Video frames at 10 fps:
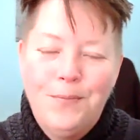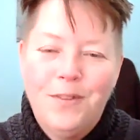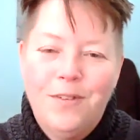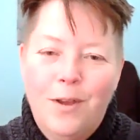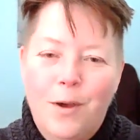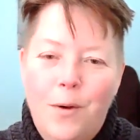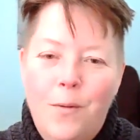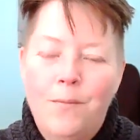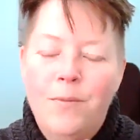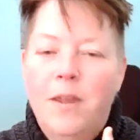So
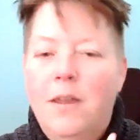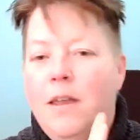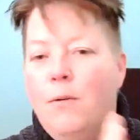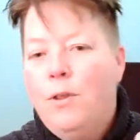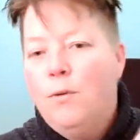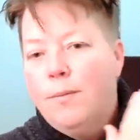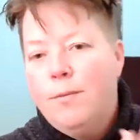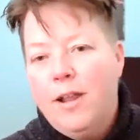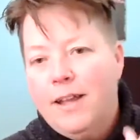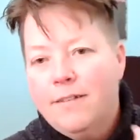when you rub
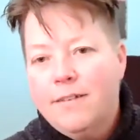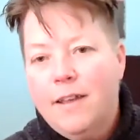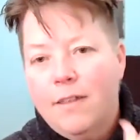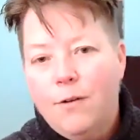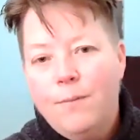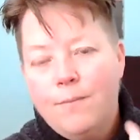your hands together,